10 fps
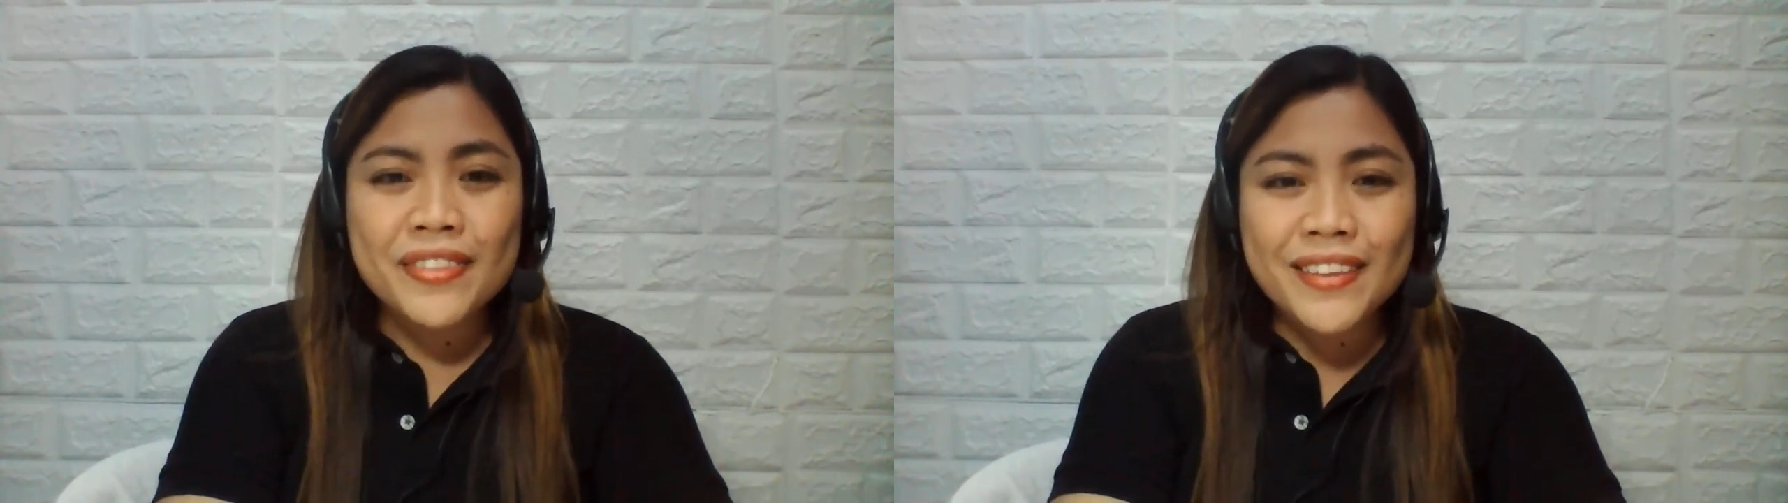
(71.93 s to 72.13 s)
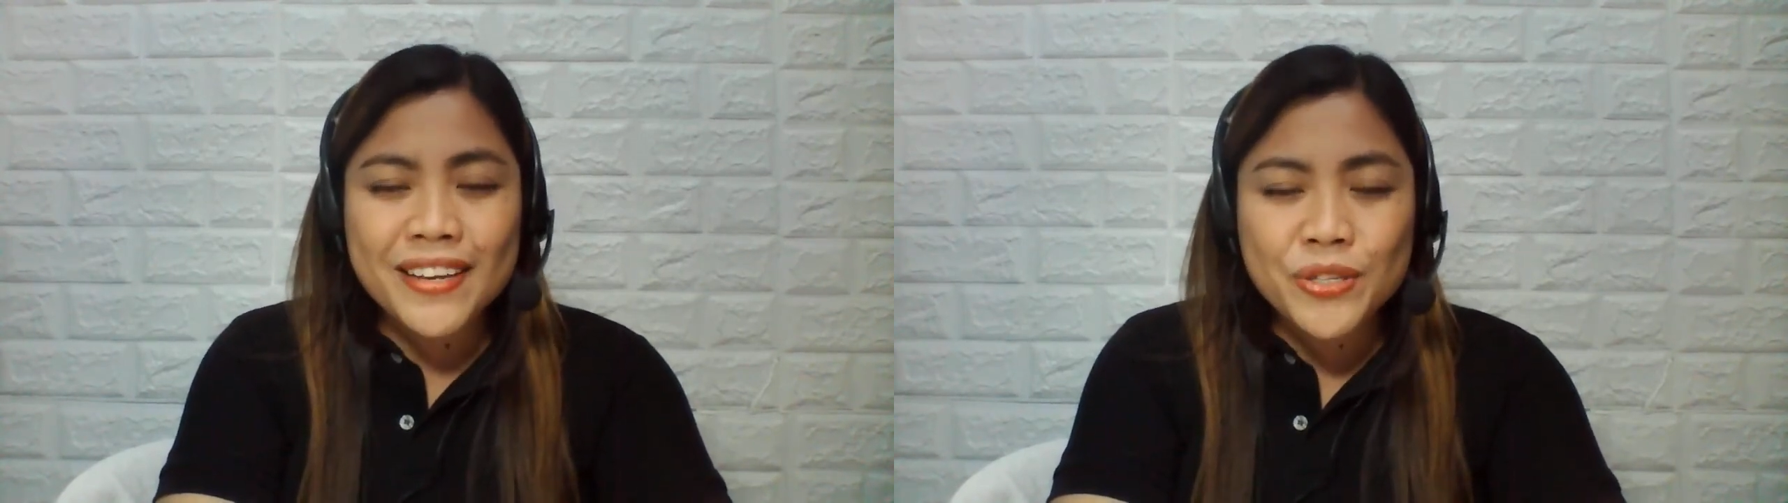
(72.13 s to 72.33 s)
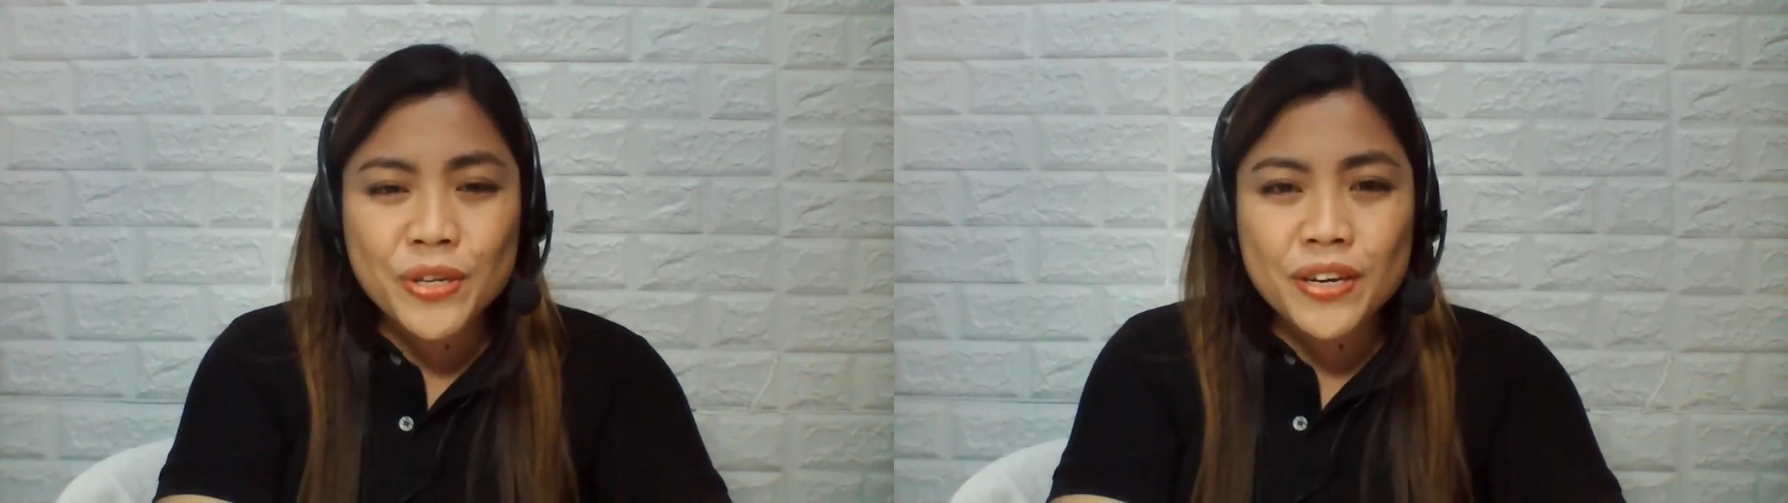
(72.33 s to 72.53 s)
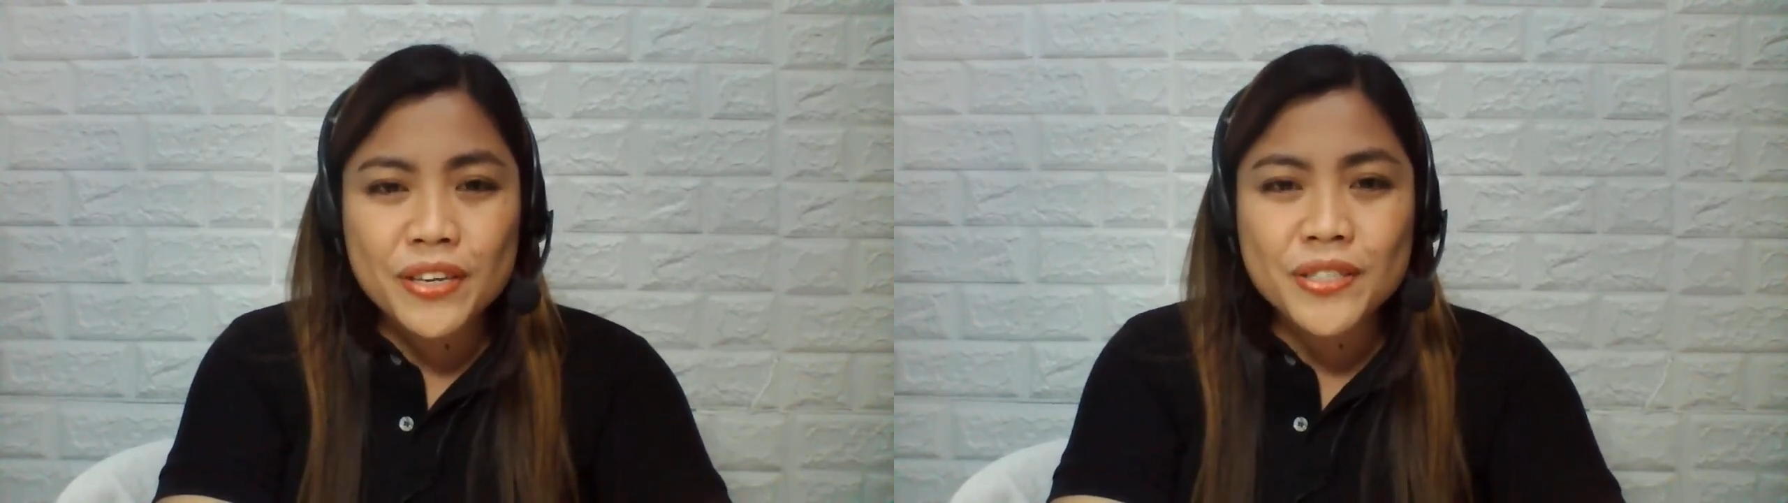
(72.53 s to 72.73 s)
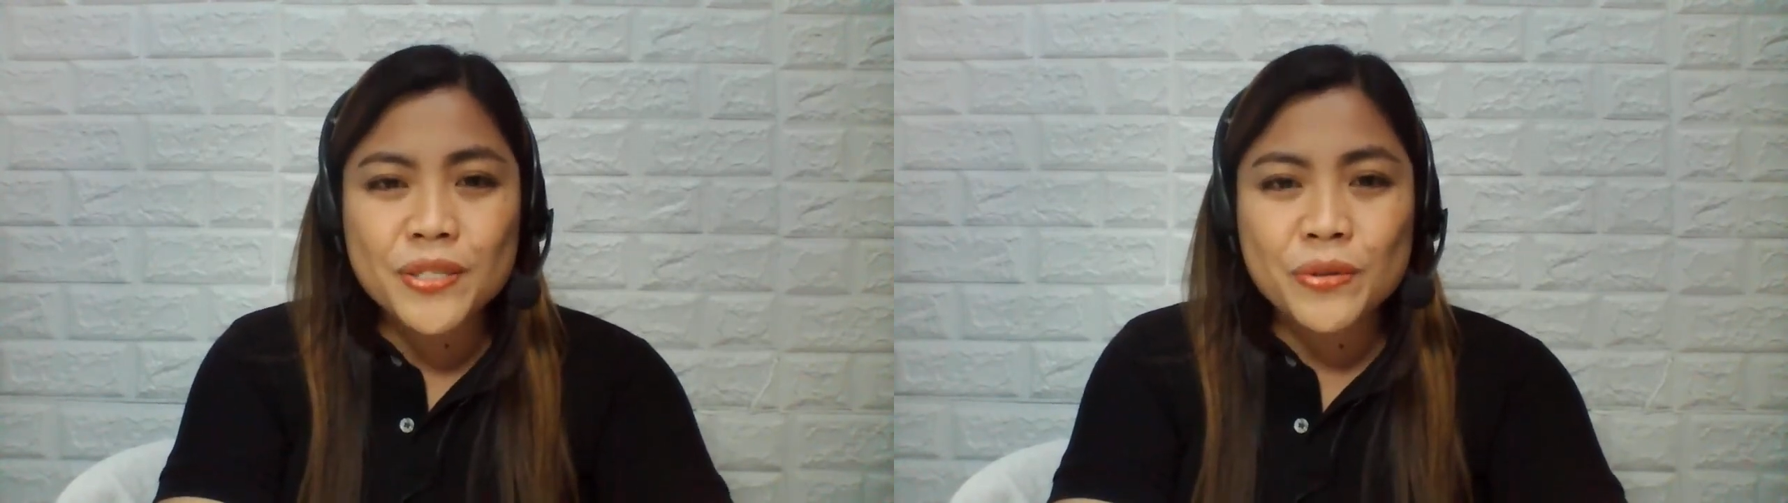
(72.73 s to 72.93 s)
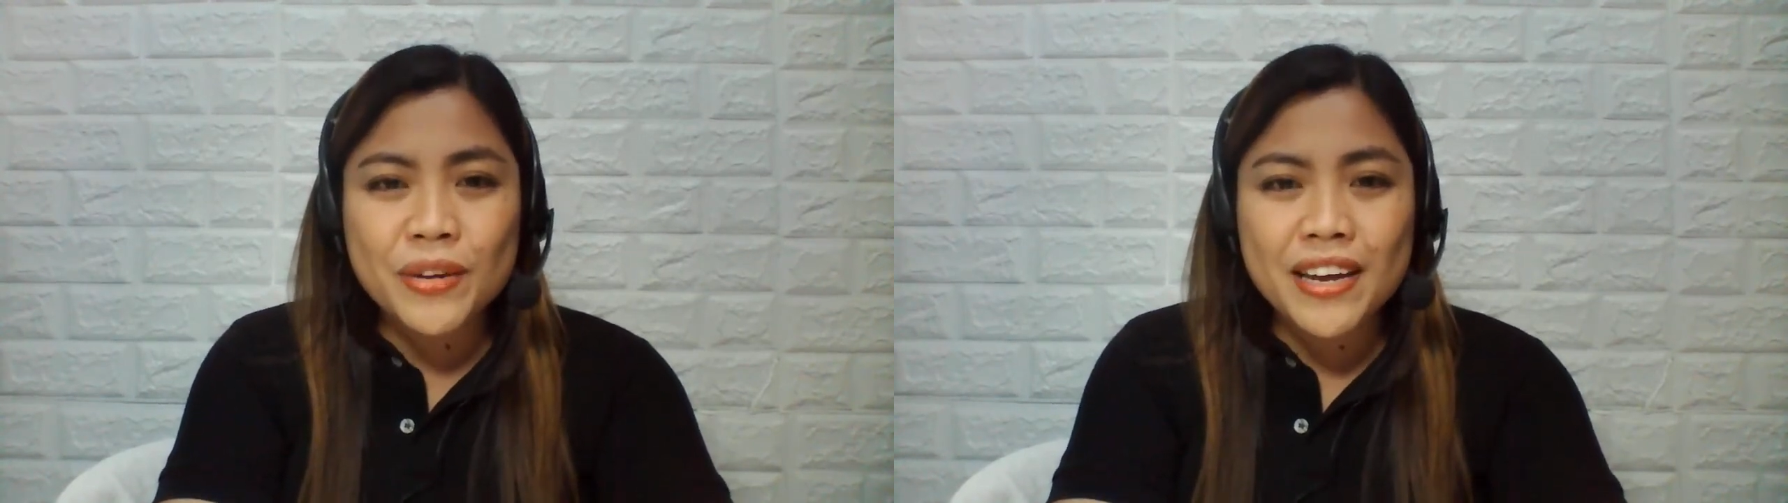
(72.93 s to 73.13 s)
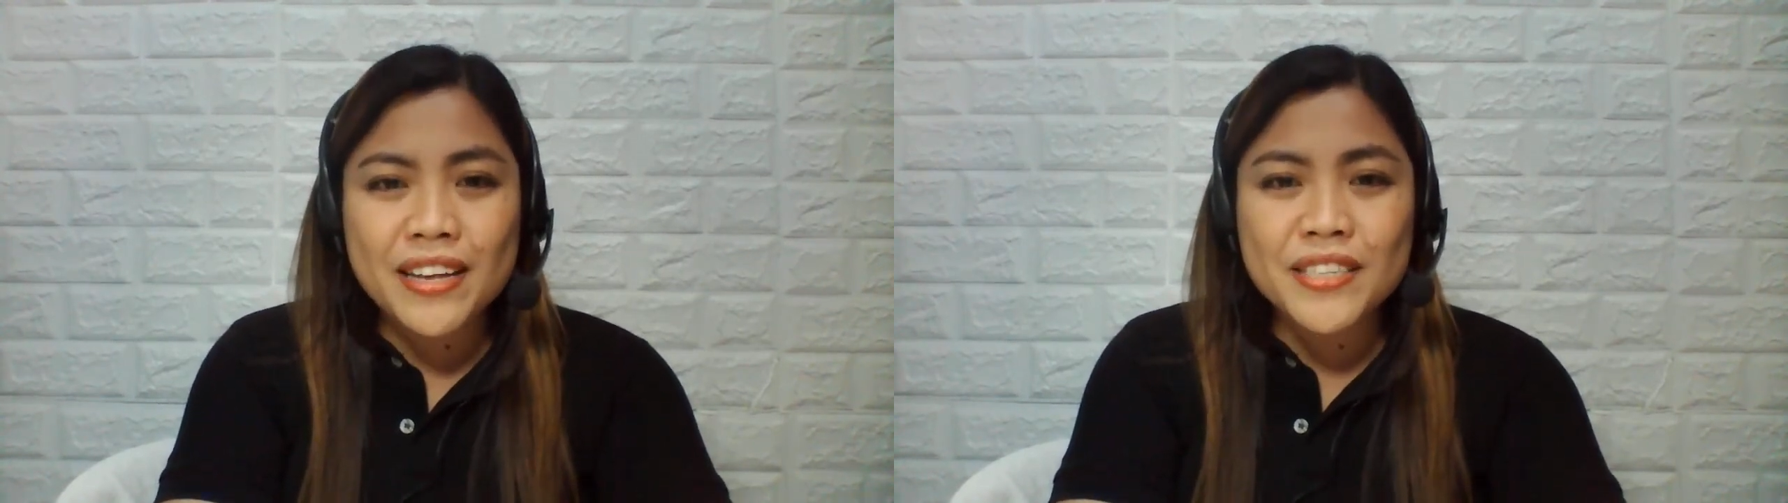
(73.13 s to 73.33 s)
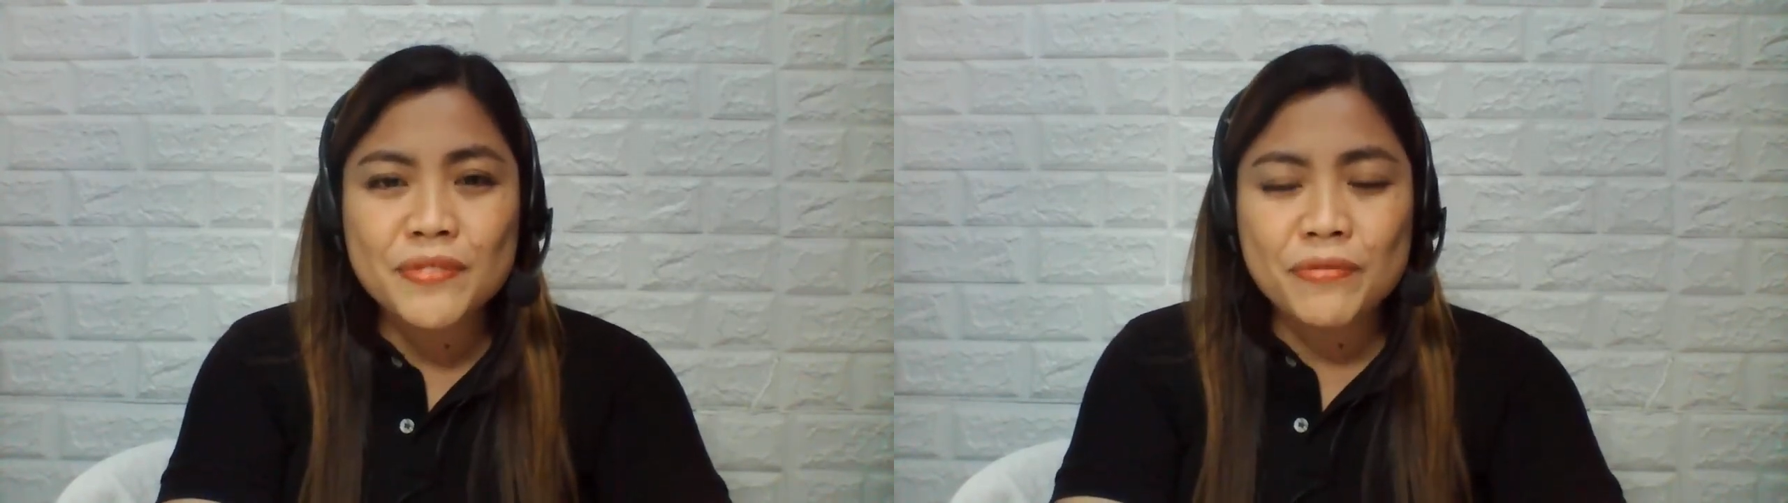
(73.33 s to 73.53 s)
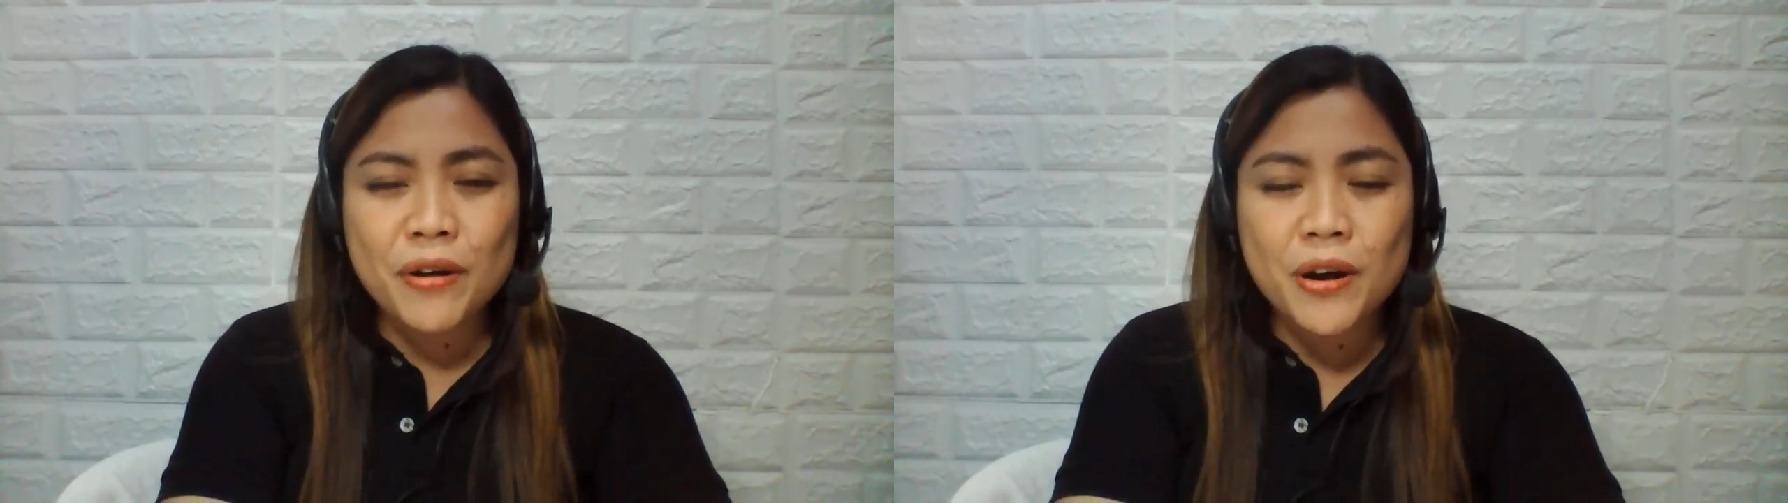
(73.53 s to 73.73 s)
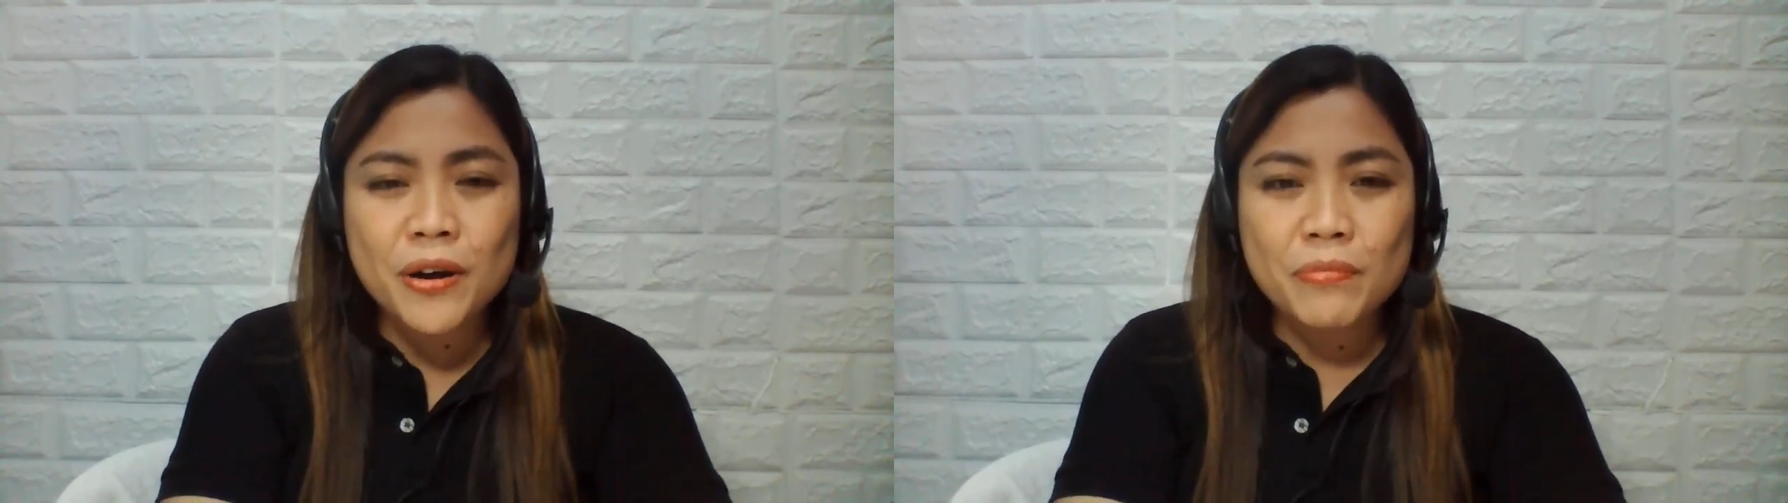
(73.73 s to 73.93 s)
teaching students
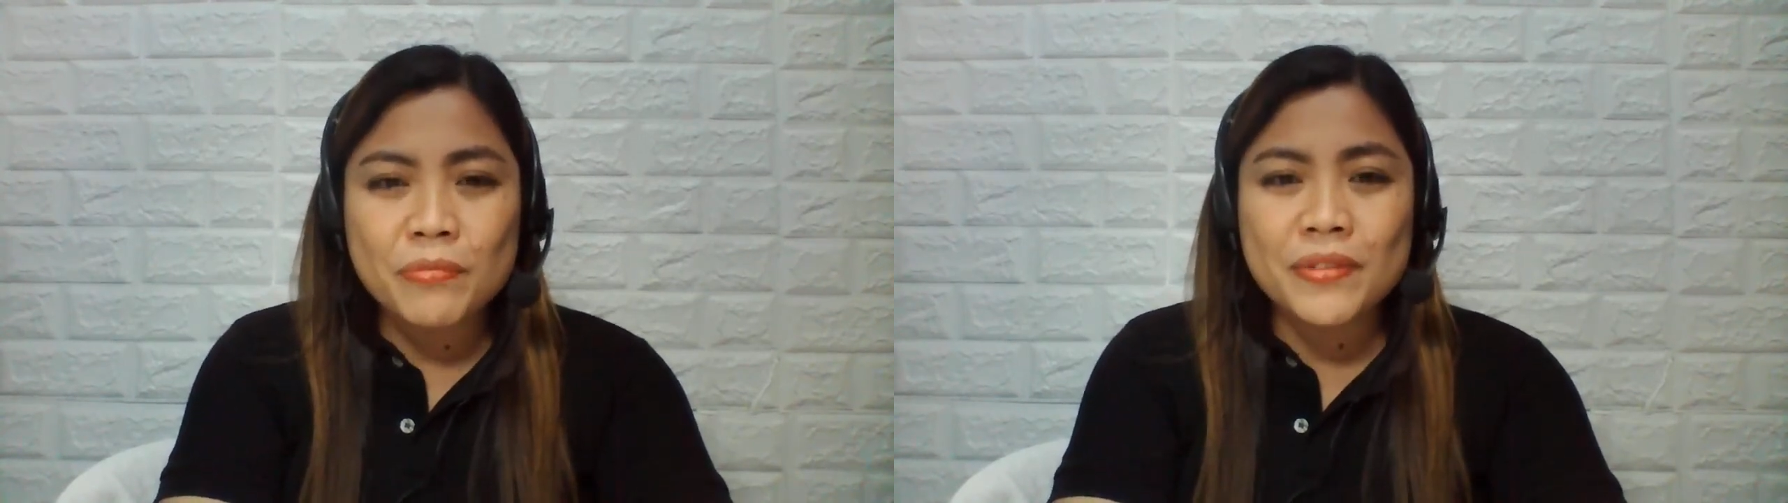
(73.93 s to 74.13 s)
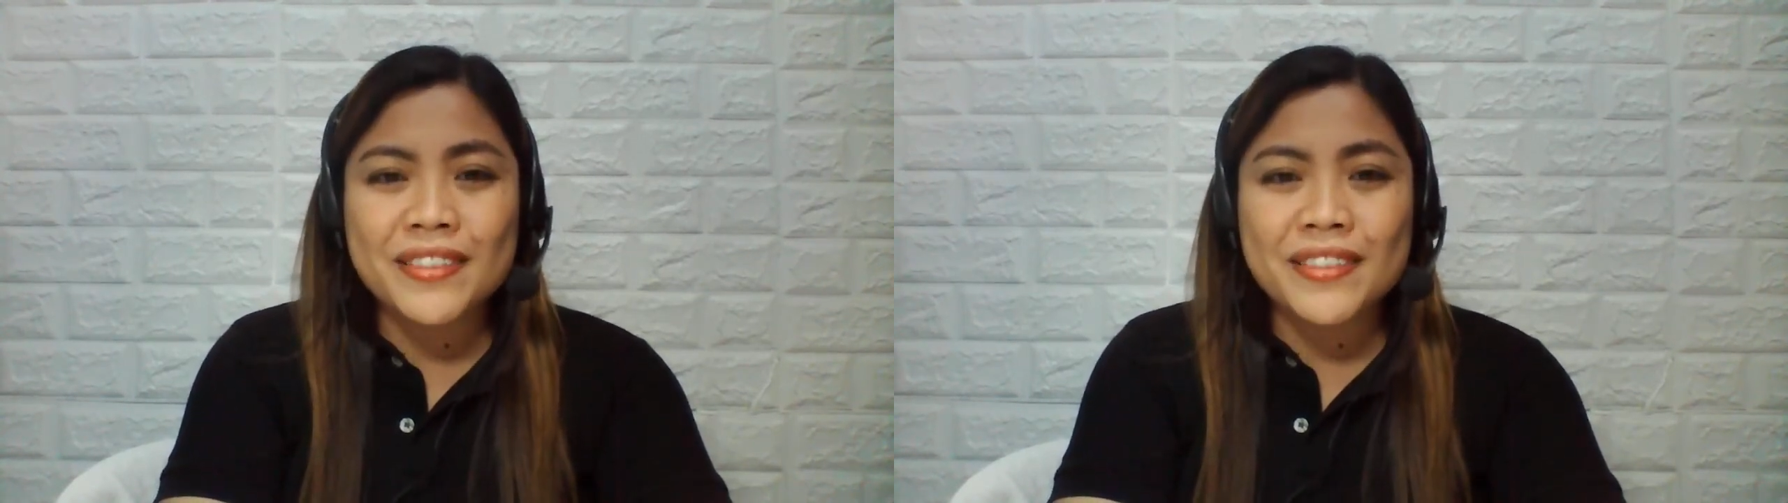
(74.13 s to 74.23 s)
from